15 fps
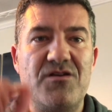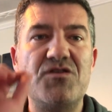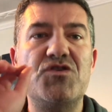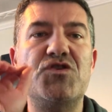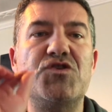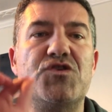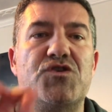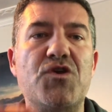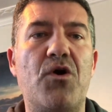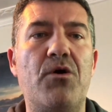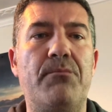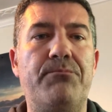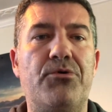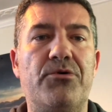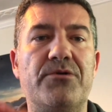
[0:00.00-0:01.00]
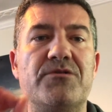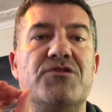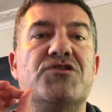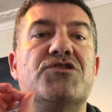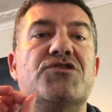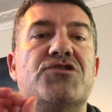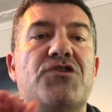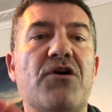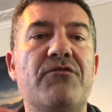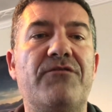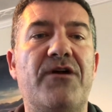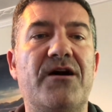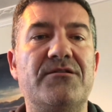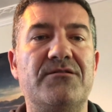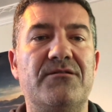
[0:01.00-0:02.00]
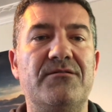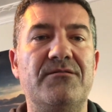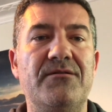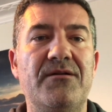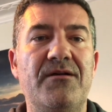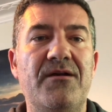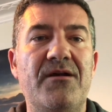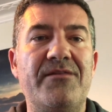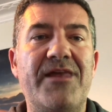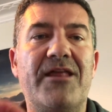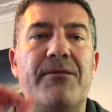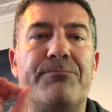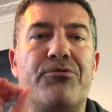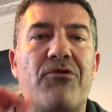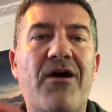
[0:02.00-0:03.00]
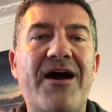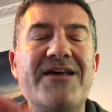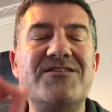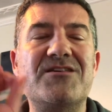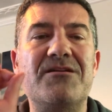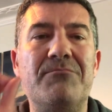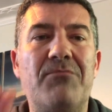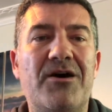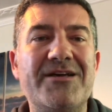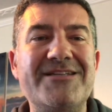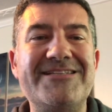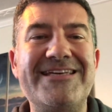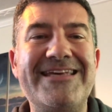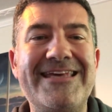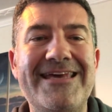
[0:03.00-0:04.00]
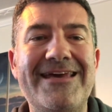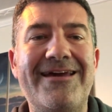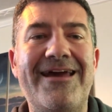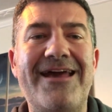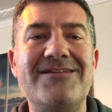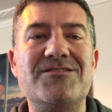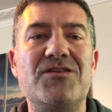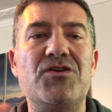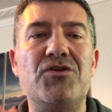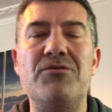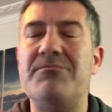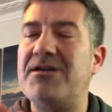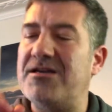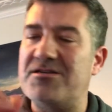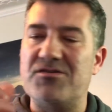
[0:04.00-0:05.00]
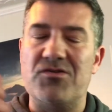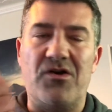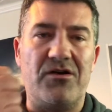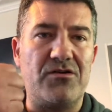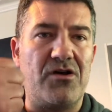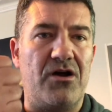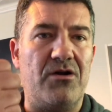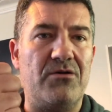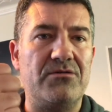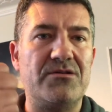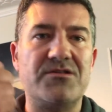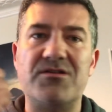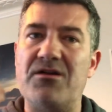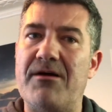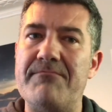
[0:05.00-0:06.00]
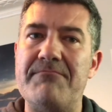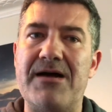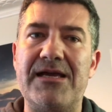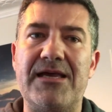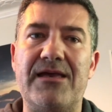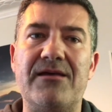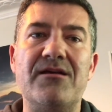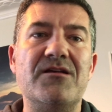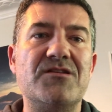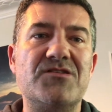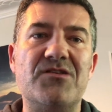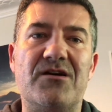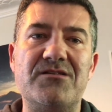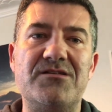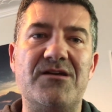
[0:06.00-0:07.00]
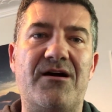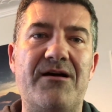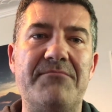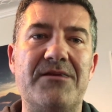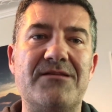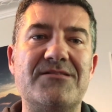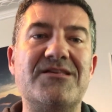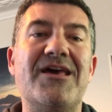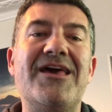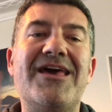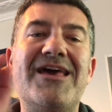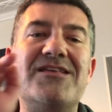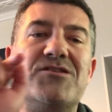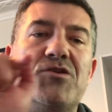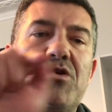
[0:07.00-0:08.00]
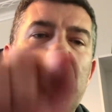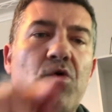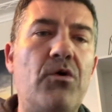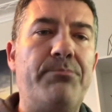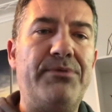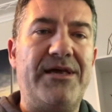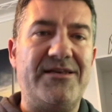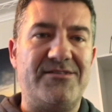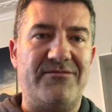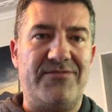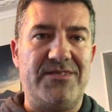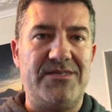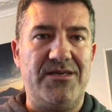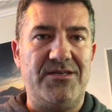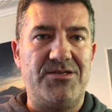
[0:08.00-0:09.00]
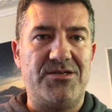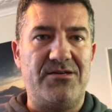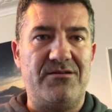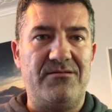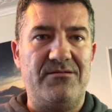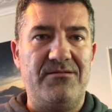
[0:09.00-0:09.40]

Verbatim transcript: So important, so vital. Now, the prize commodity here as the human is not gold, it's not money, it's not diamonds, it's your place of attention.